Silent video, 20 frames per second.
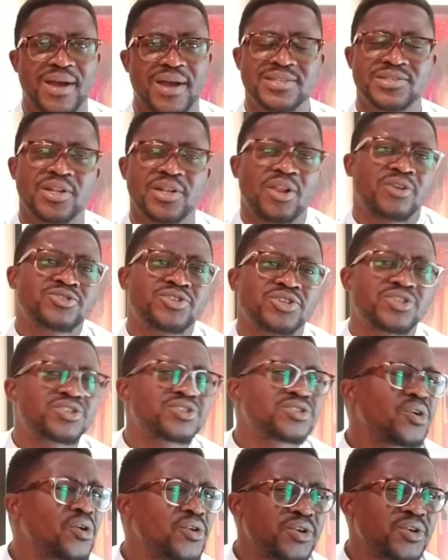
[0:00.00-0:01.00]
Ask the Lord to
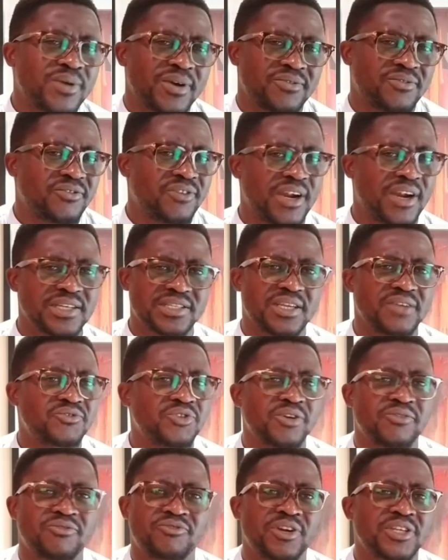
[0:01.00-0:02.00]
show you afresh, give
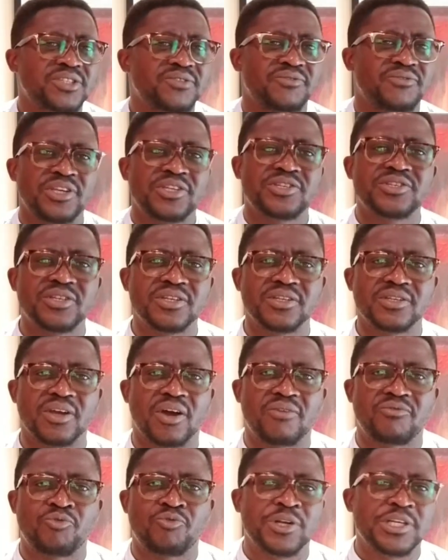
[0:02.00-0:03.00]
you a fresh vision
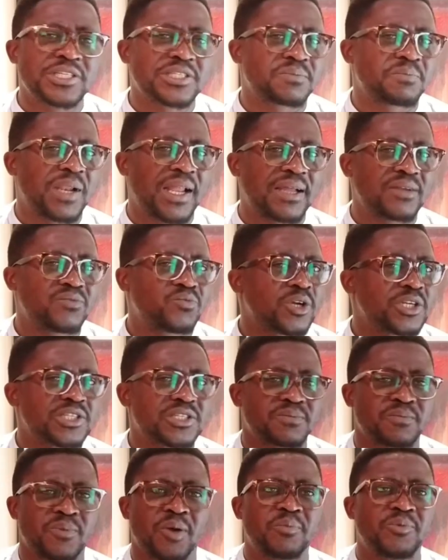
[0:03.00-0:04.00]
of what His plan, what
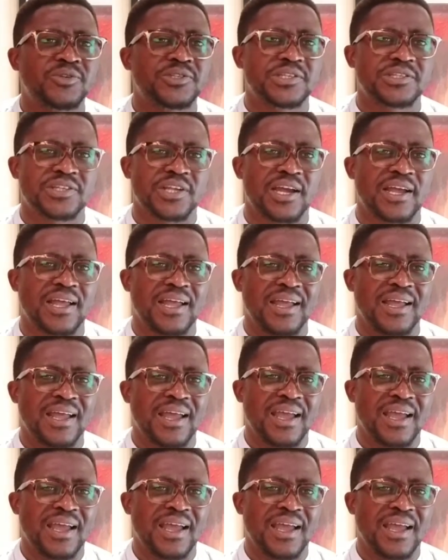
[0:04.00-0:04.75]
His purposes are,